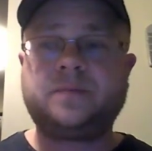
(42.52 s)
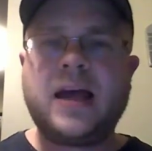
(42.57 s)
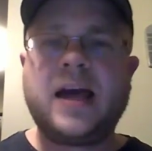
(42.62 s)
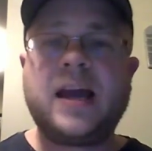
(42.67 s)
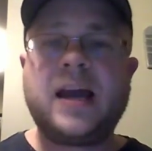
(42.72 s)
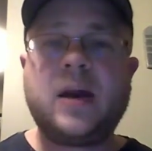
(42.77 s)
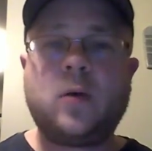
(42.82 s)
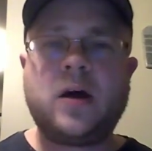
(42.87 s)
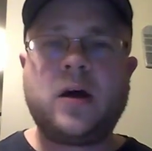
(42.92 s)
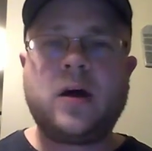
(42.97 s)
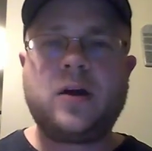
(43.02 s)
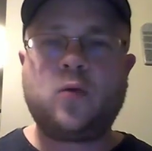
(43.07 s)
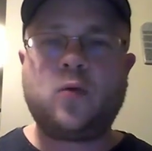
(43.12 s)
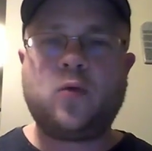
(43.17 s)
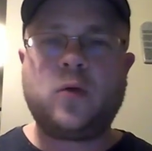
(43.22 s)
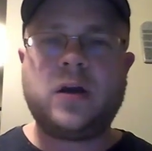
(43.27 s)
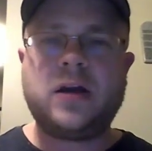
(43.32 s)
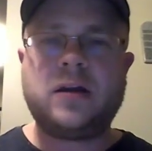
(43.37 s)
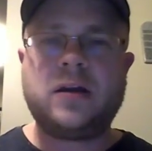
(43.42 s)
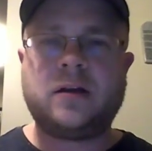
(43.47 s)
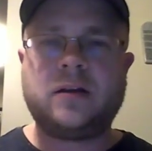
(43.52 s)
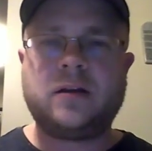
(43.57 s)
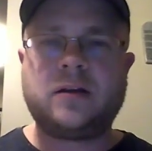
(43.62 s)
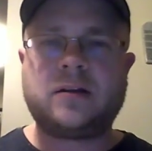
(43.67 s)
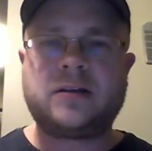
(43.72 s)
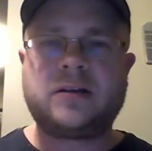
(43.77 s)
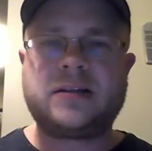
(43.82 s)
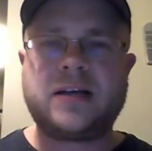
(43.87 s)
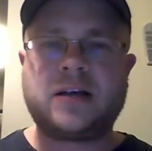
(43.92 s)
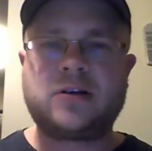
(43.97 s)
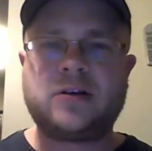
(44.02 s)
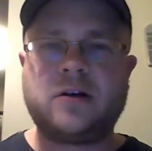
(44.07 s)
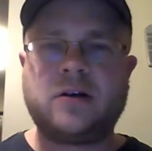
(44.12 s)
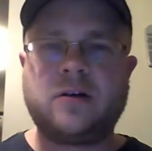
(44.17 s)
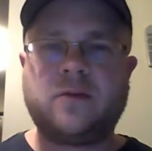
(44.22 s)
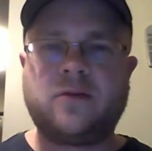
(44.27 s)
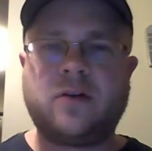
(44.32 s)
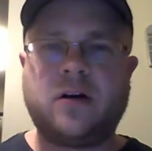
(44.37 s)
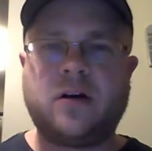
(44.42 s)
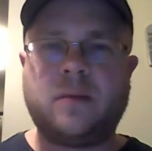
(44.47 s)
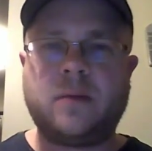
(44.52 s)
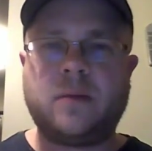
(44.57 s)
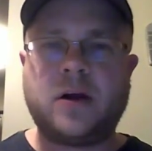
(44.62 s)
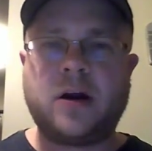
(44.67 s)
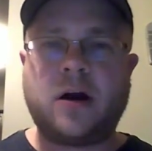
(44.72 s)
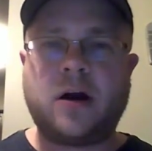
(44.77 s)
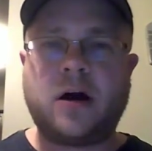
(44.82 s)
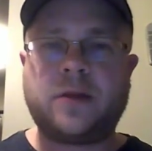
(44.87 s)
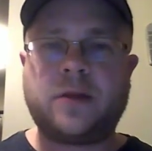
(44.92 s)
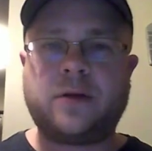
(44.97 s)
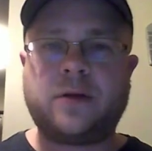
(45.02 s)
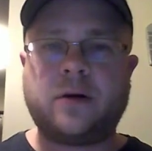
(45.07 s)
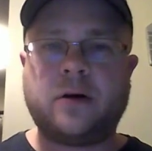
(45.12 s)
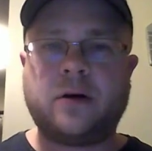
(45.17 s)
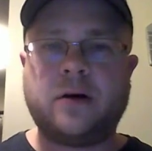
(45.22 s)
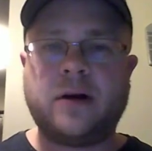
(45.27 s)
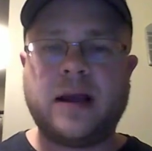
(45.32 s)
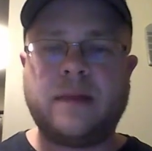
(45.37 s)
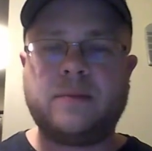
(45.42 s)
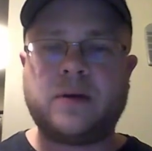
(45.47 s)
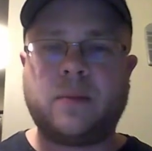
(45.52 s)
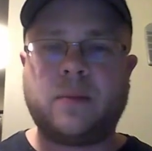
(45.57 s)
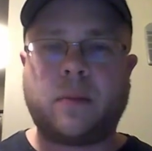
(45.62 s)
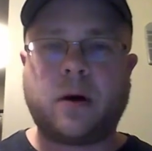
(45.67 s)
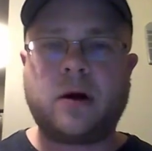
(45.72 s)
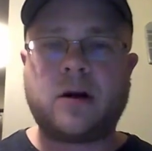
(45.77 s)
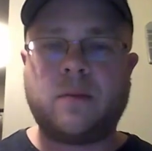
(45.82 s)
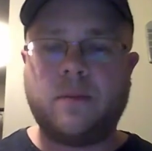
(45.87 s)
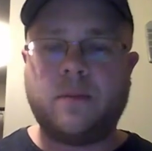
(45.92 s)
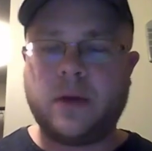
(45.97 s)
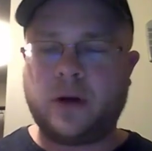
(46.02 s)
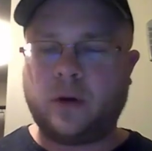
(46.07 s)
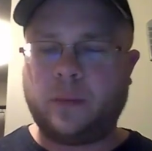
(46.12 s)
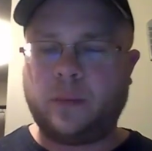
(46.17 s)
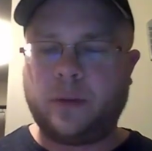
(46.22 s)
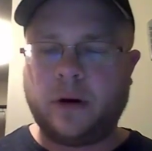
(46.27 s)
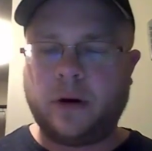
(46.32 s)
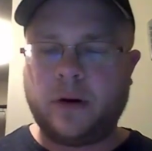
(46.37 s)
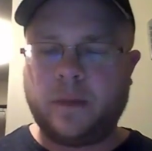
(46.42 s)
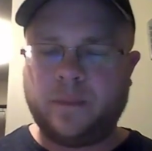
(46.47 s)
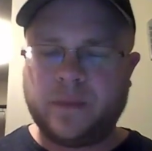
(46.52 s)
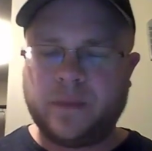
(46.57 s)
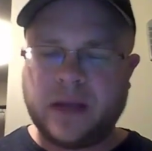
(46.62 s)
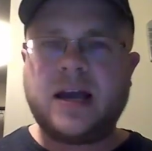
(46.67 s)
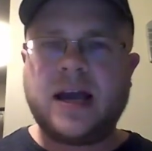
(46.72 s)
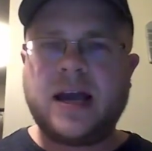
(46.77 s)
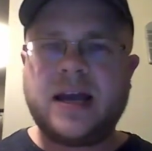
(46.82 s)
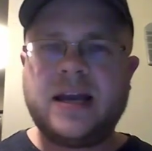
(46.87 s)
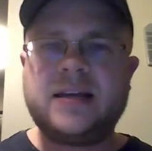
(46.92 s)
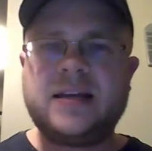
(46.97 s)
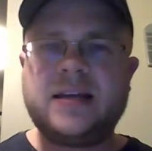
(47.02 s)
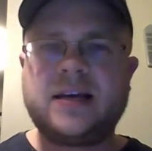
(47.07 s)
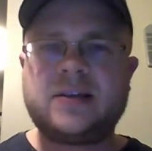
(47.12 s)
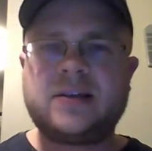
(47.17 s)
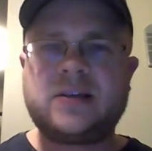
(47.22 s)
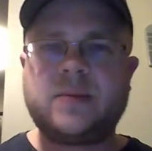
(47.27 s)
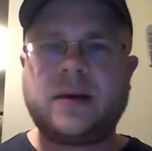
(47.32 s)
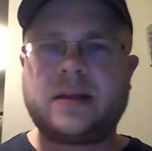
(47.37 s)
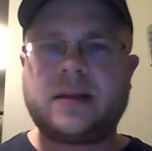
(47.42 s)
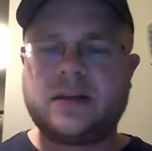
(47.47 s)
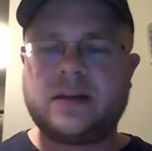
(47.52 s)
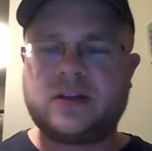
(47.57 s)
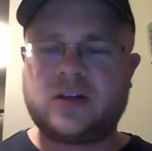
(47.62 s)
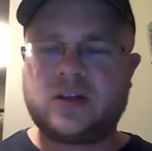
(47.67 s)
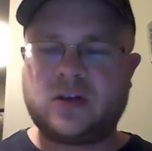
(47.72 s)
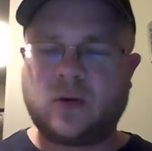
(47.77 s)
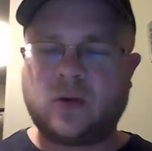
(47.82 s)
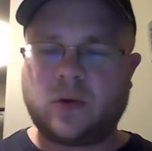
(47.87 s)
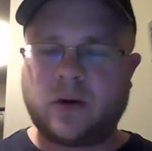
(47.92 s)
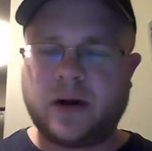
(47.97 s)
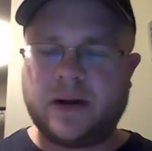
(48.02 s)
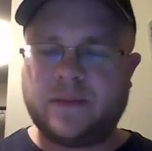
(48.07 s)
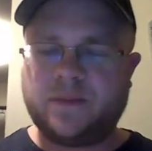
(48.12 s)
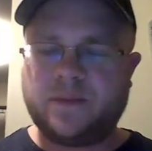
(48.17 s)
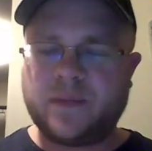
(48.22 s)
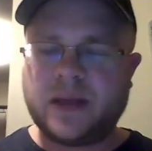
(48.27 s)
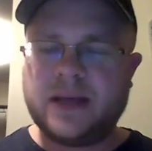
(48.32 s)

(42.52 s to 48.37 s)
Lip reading: And I want to read a little section from an author named Mark Mittelberg, and he tells about this story.